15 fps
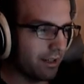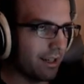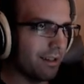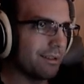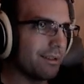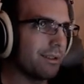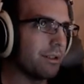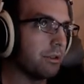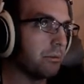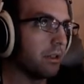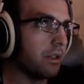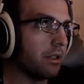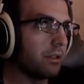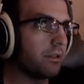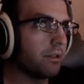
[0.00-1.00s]
care too
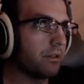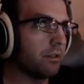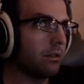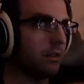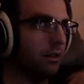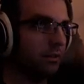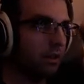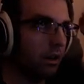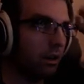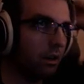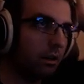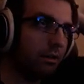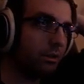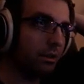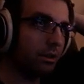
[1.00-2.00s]
much. If the
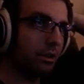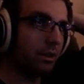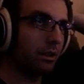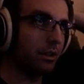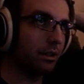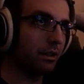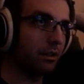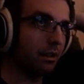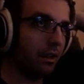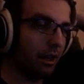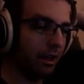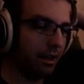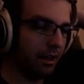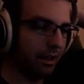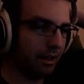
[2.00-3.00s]
art's good,
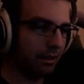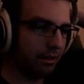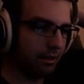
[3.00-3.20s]
I